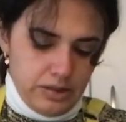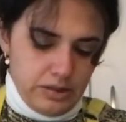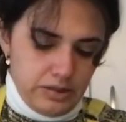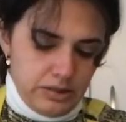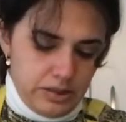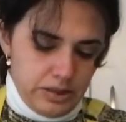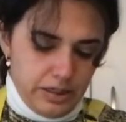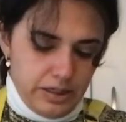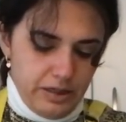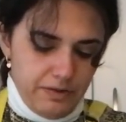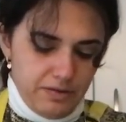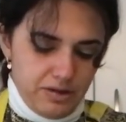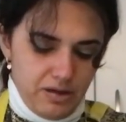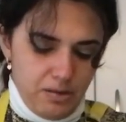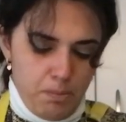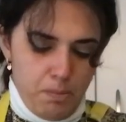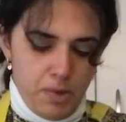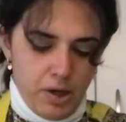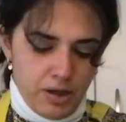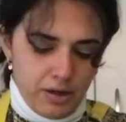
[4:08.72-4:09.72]
to give
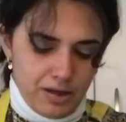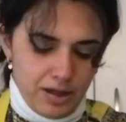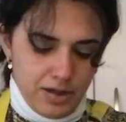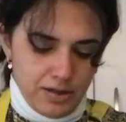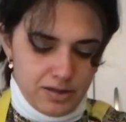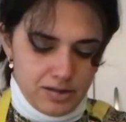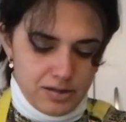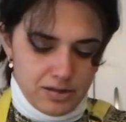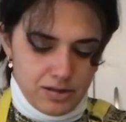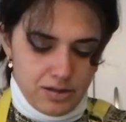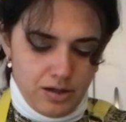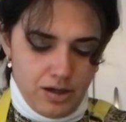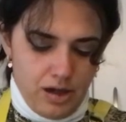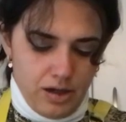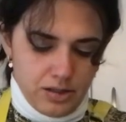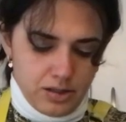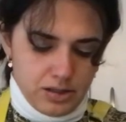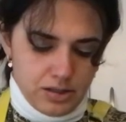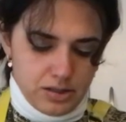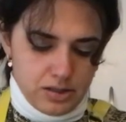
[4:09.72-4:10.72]
some monkeys
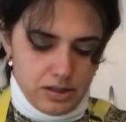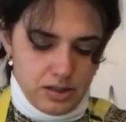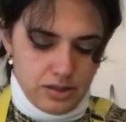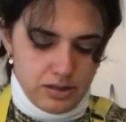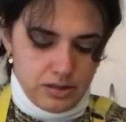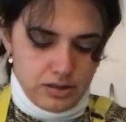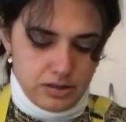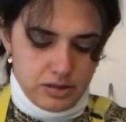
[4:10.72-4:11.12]
consciousness?